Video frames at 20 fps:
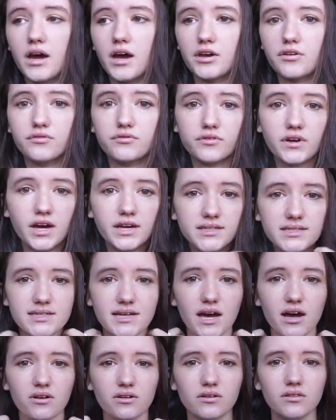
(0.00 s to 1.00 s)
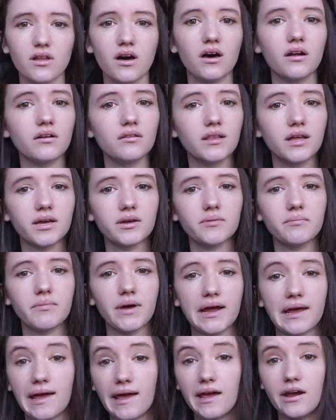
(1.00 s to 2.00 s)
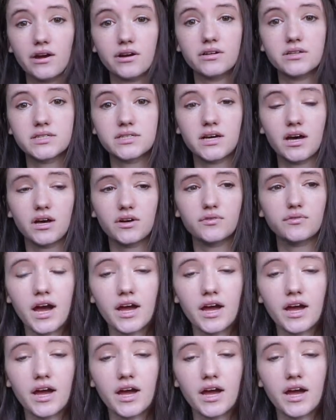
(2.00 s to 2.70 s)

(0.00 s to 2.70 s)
I've cut down a lot on like my hair stuff.